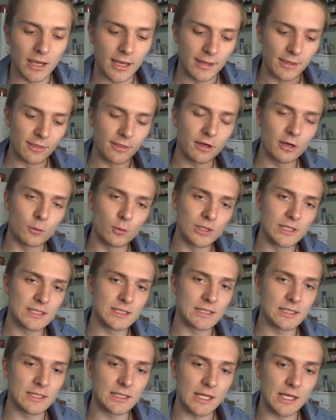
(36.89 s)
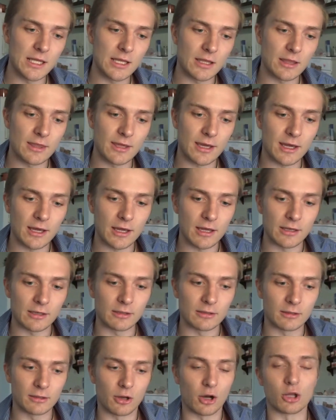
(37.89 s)
And there we see that
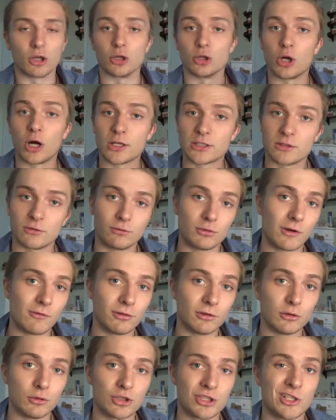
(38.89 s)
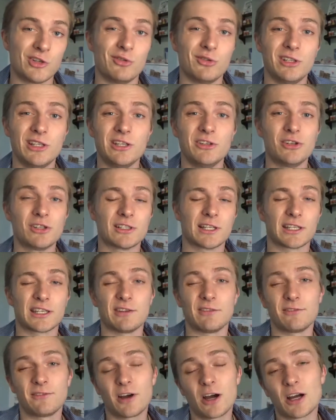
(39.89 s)
lots of revolutionary leaders like
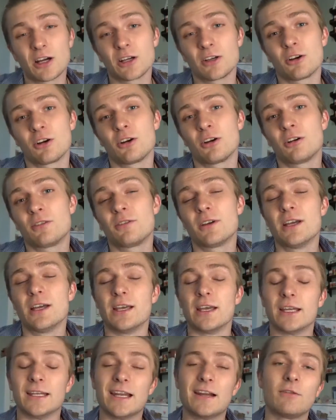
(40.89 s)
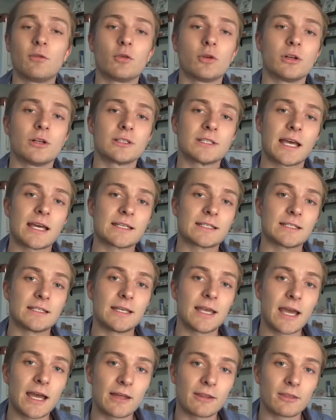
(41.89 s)
Ivankov and everyone else has
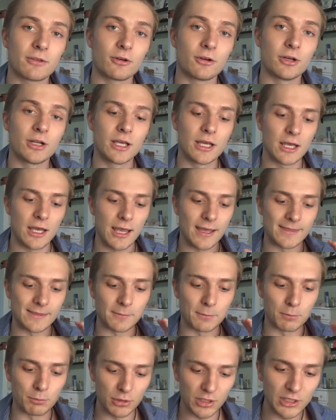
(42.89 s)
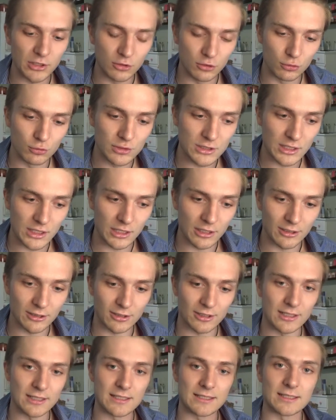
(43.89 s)
gathered, and the big news here
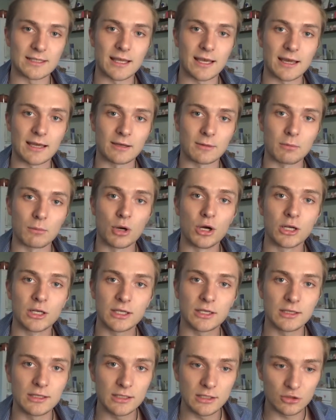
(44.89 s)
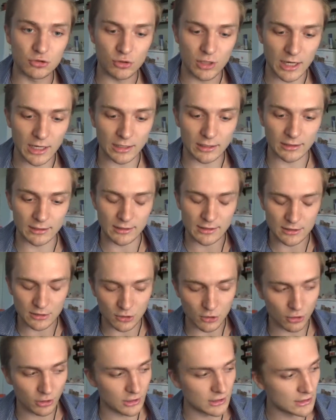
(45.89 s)
is that Monkey D. Dragon is
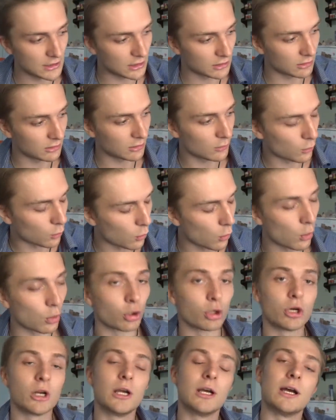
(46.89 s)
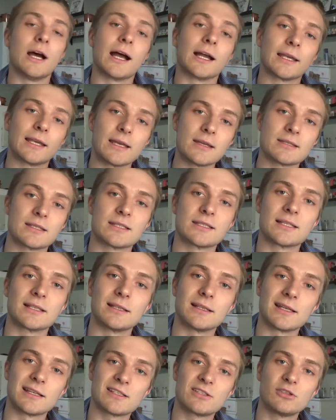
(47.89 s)
gonna declare war against the
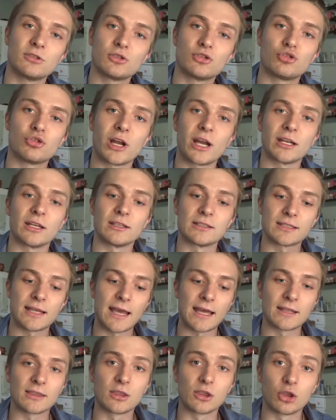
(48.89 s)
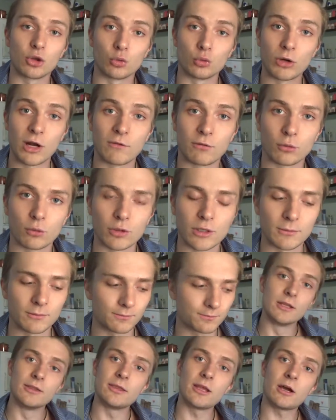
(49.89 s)
Celestial Dragons at the Reverie.
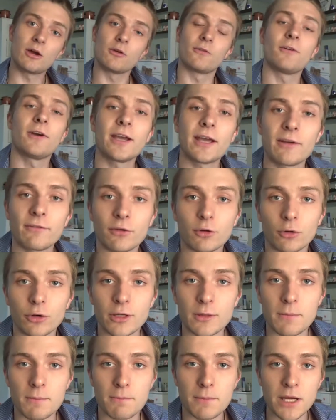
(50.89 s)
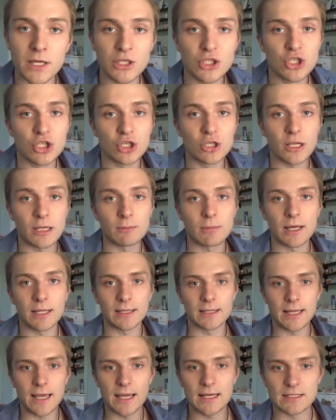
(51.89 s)
Now, if I haven't already mentioned in my
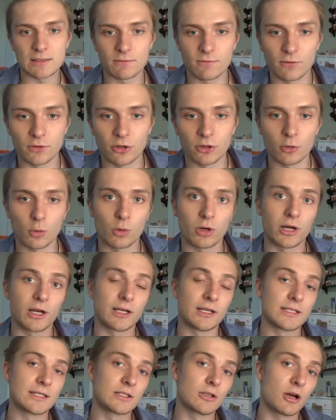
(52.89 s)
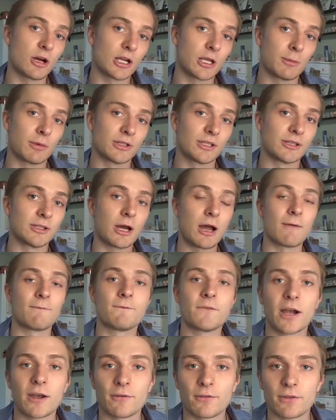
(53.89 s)
last video where I was talking about the
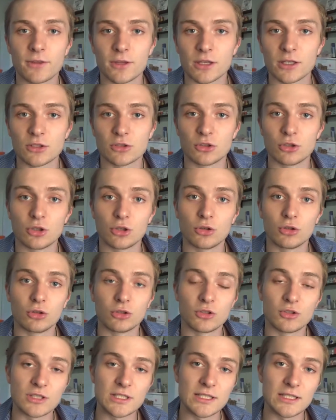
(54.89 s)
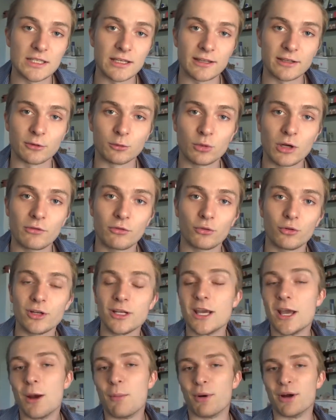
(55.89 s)
top 5 things to see in the Reverie,
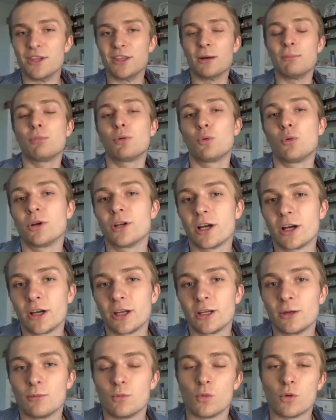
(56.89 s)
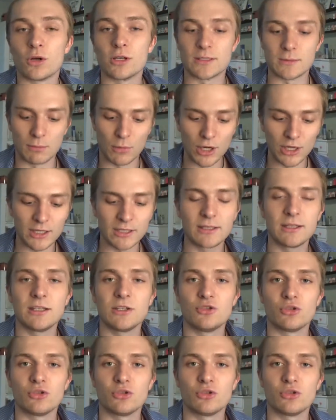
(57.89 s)
my number 1 item was Monkey D.